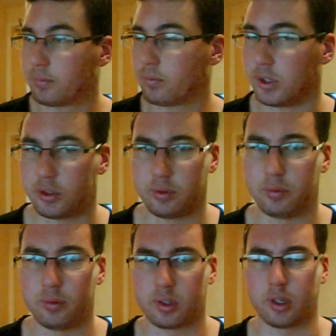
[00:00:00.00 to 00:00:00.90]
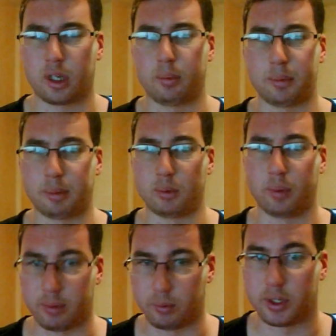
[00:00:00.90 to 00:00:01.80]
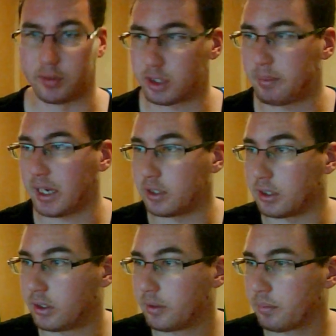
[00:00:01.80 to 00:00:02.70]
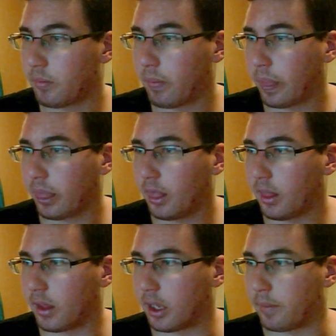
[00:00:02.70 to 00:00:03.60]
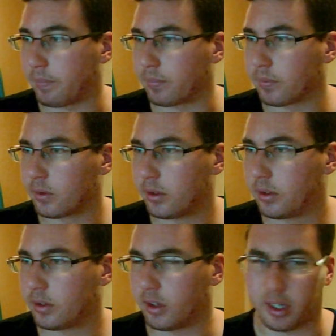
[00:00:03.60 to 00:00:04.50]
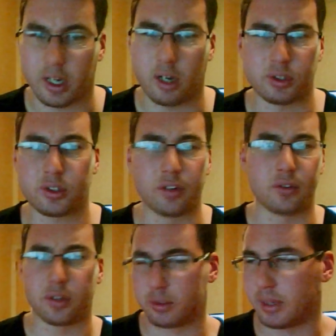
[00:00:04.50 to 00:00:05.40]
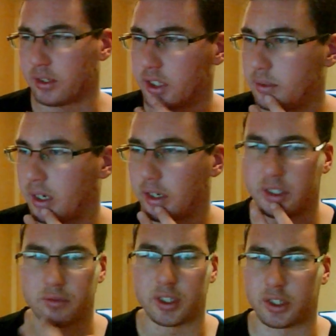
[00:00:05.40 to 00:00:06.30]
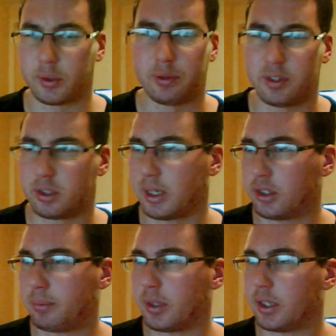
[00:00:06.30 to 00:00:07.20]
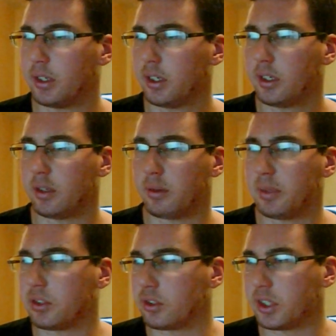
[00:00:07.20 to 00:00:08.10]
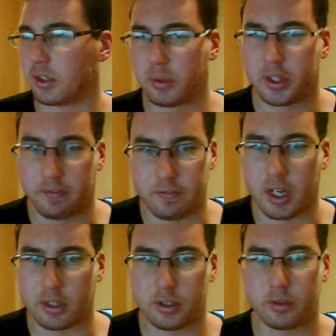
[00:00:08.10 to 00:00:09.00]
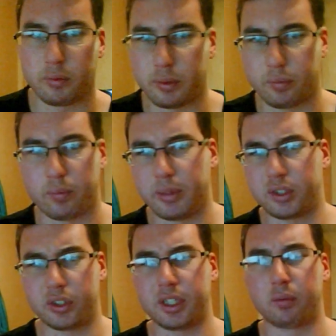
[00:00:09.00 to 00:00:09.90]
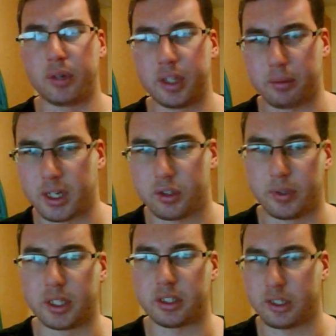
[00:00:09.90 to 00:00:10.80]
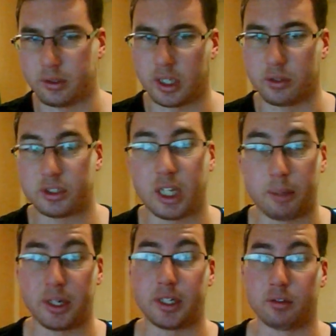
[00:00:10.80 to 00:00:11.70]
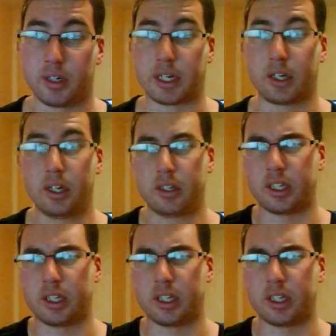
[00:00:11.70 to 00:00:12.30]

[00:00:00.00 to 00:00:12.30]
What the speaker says: Which a couple of people probably wouldn't have expected. Okay, I'll just go through this match. I didn't really agree with this match, but Miz and Cena win Miz and Cena win the match, win the tag team titles, celebrate in the ring.